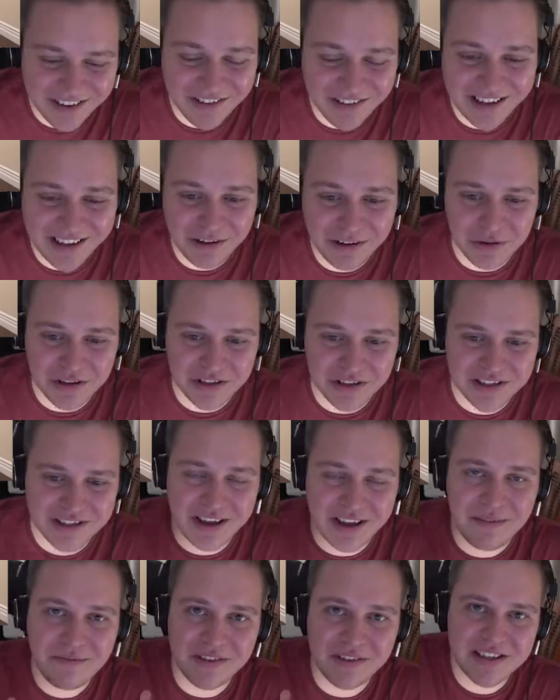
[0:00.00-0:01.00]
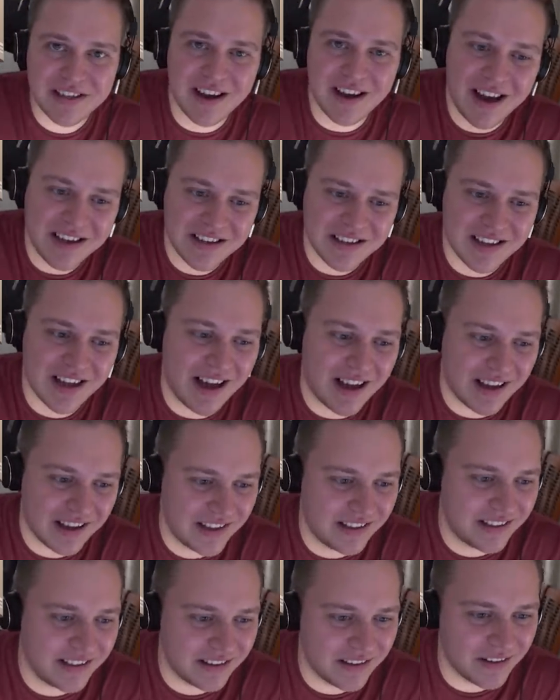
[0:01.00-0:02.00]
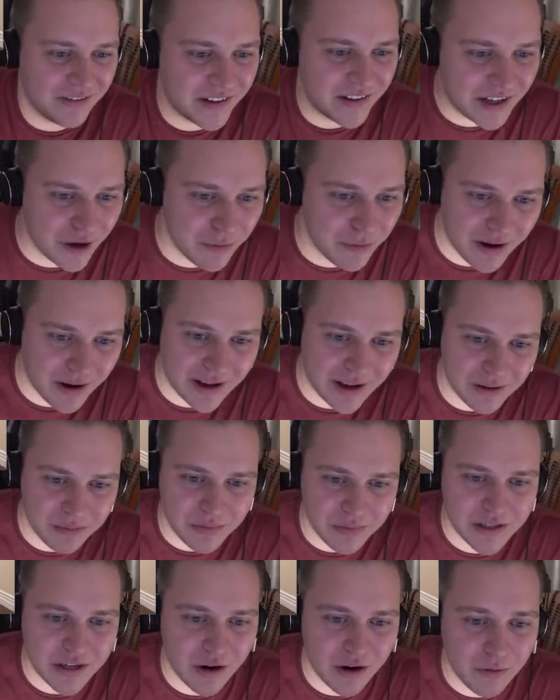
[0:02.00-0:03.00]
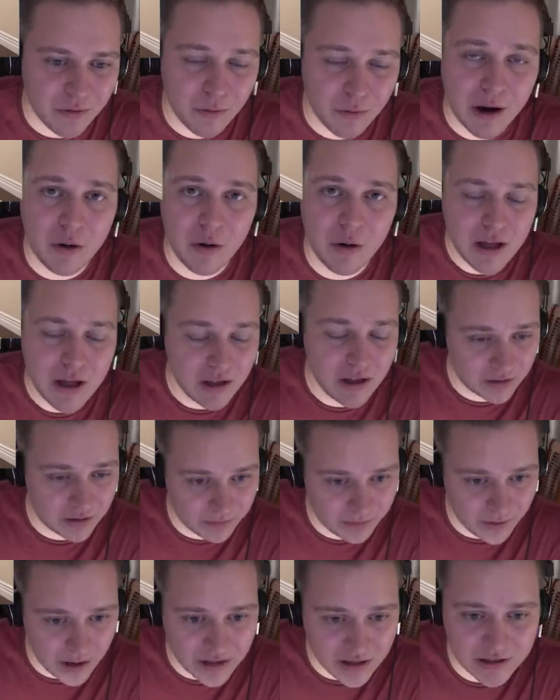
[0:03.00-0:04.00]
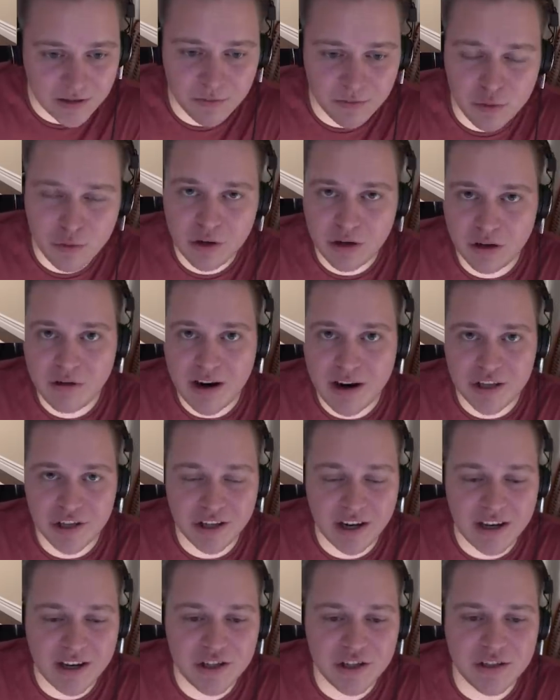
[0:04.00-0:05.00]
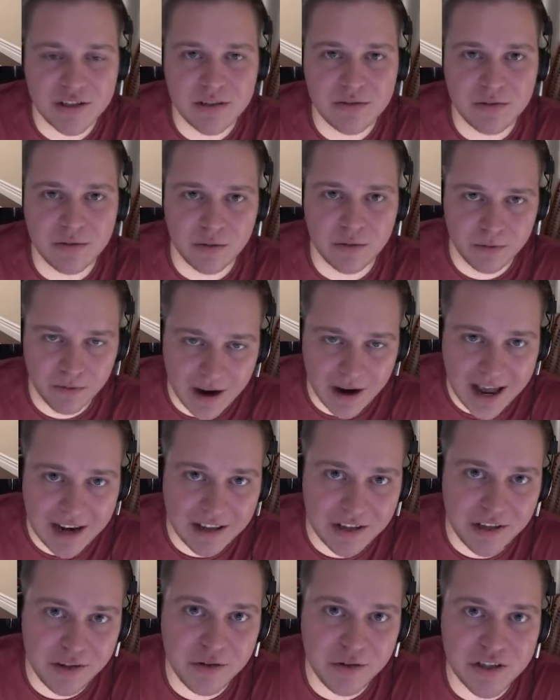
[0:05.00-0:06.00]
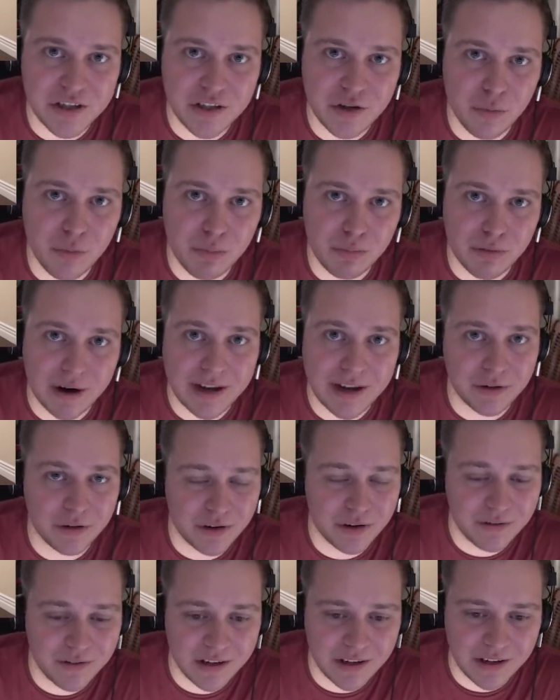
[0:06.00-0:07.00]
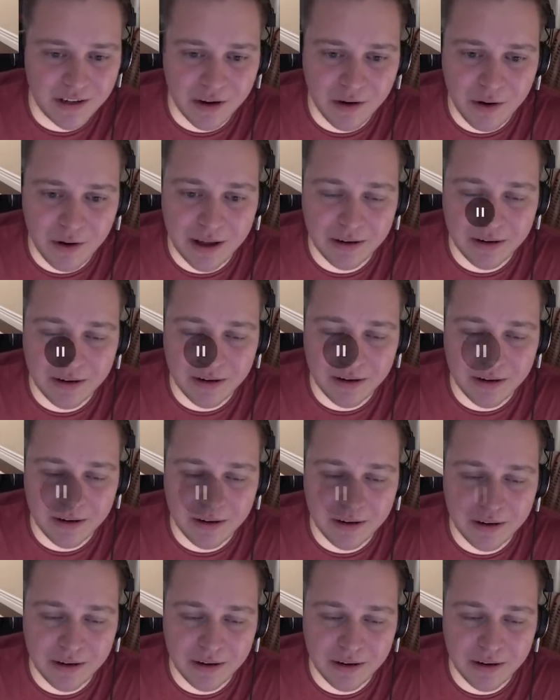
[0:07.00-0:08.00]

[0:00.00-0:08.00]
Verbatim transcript: He really wants to emphasize that he did the video by himself. Well, first of all, congratulations for finally using your brain on a video and...